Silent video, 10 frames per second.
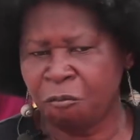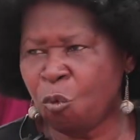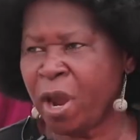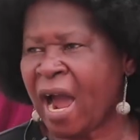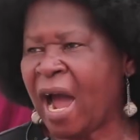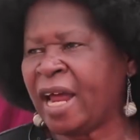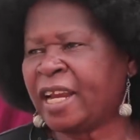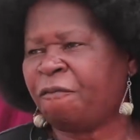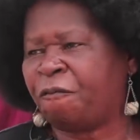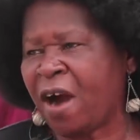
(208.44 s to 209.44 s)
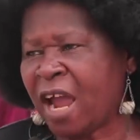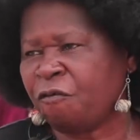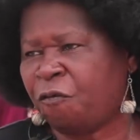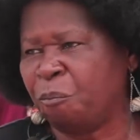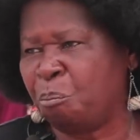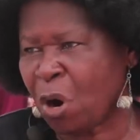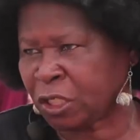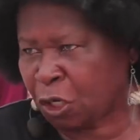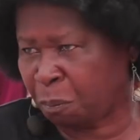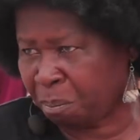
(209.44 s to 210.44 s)
We are at the 5th
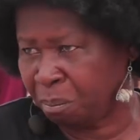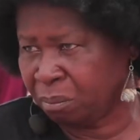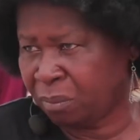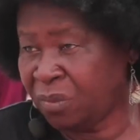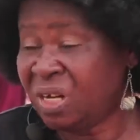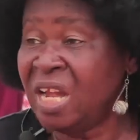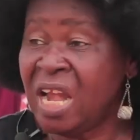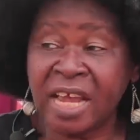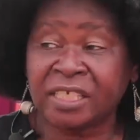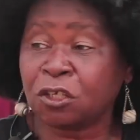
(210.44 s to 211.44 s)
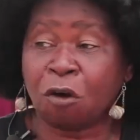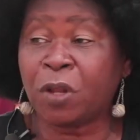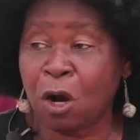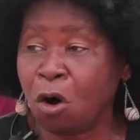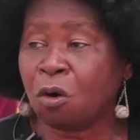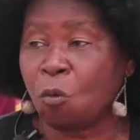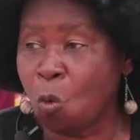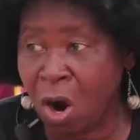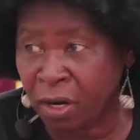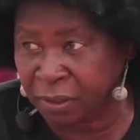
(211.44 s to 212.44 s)
bottom list of the whole
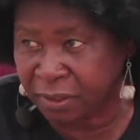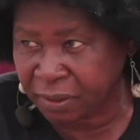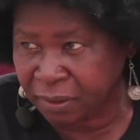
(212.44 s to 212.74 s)
world,